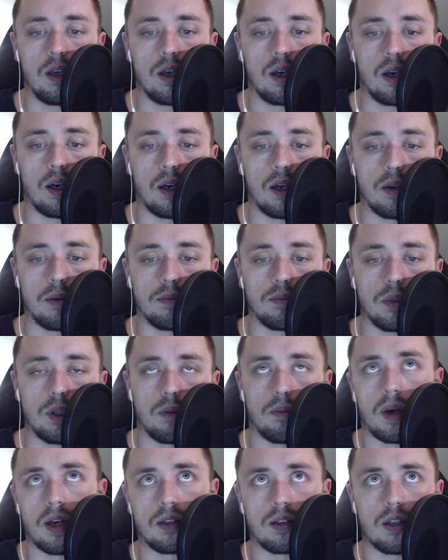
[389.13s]

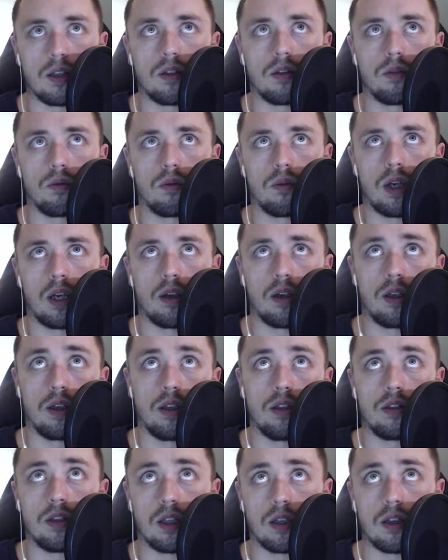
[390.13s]
my sites, at
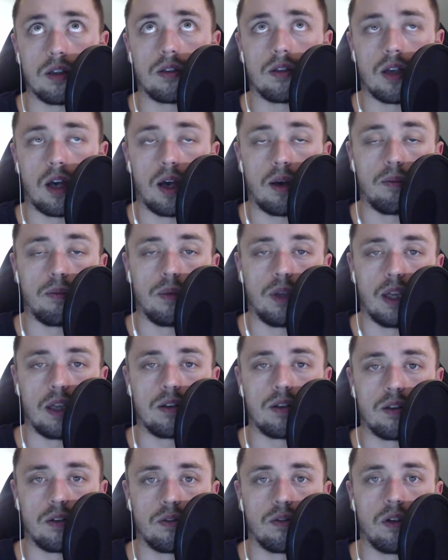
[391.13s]
least at this time,
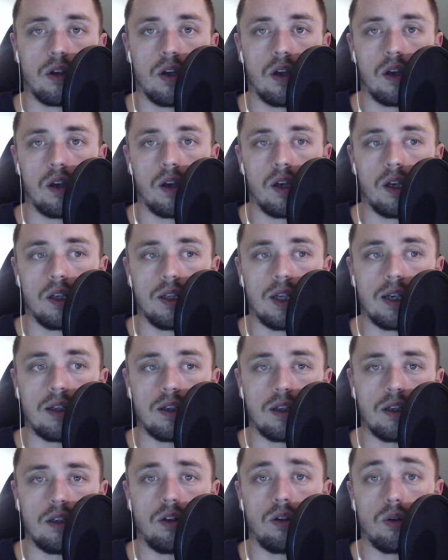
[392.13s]
less of
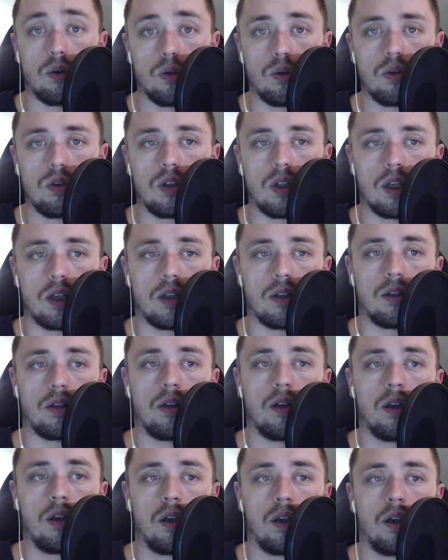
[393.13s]
daily news and
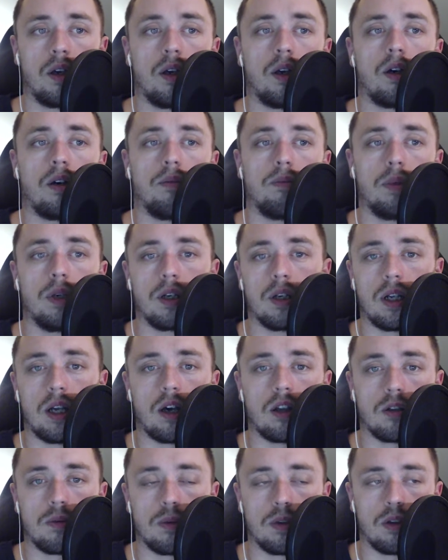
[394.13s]
big
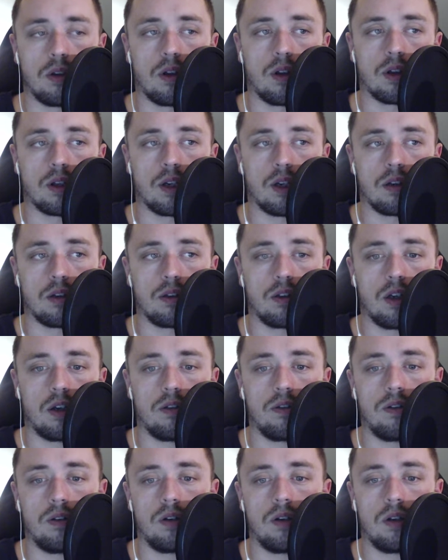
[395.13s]
announcements and all that kind of
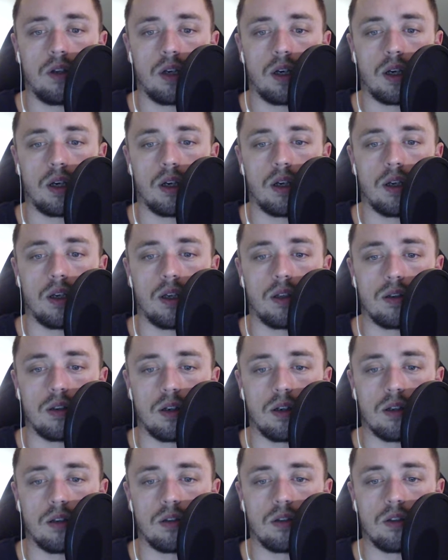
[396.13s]
stuff, as it
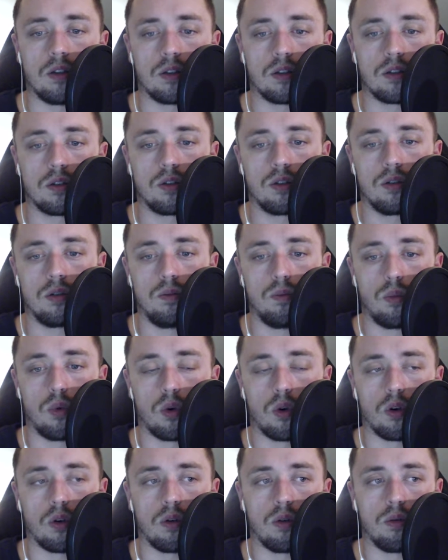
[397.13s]
is just
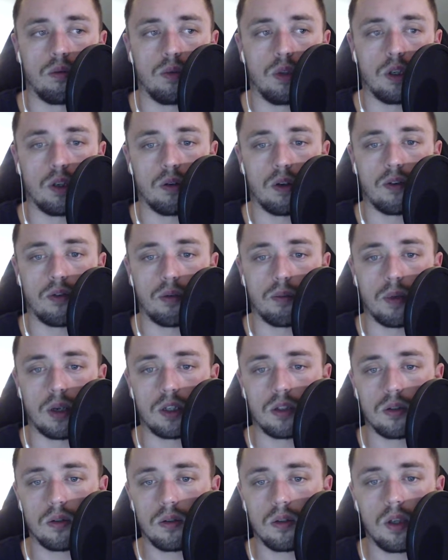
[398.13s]
more,
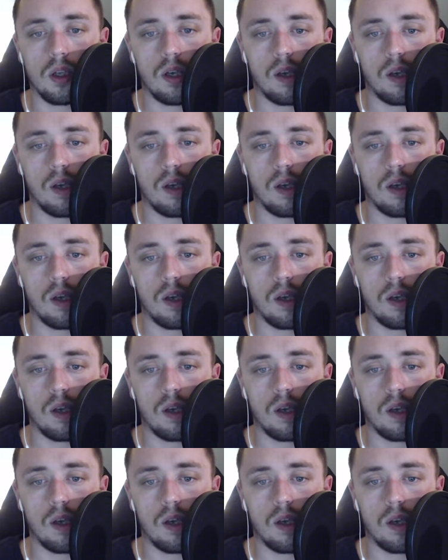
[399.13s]
informational.